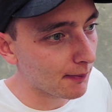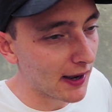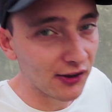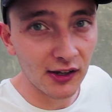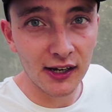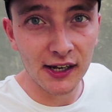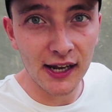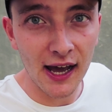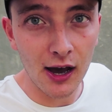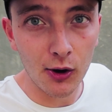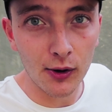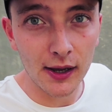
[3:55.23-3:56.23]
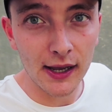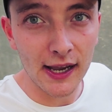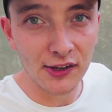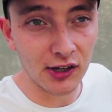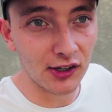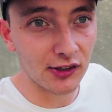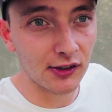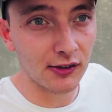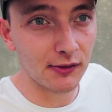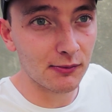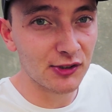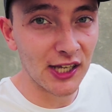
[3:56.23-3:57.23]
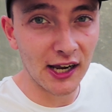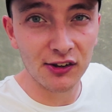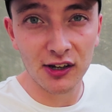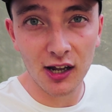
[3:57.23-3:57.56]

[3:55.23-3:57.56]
basically now it's our second